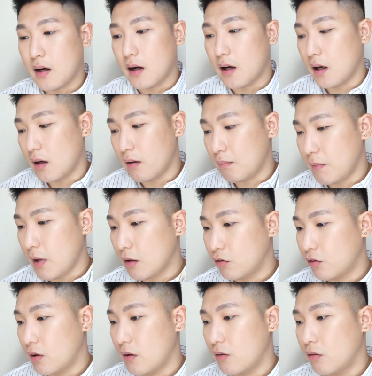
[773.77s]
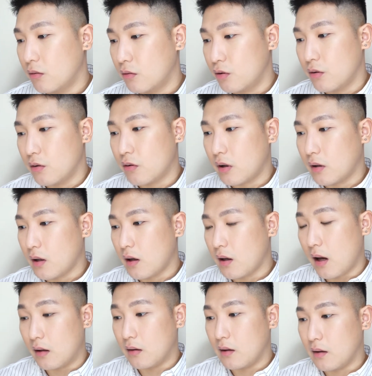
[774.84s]
I have MEC 239
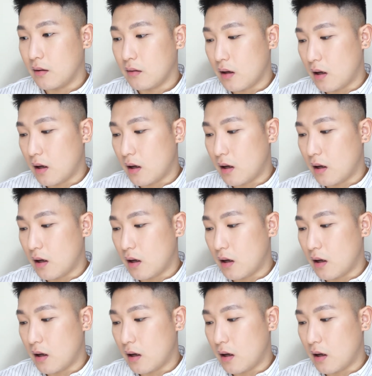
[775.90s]
at least.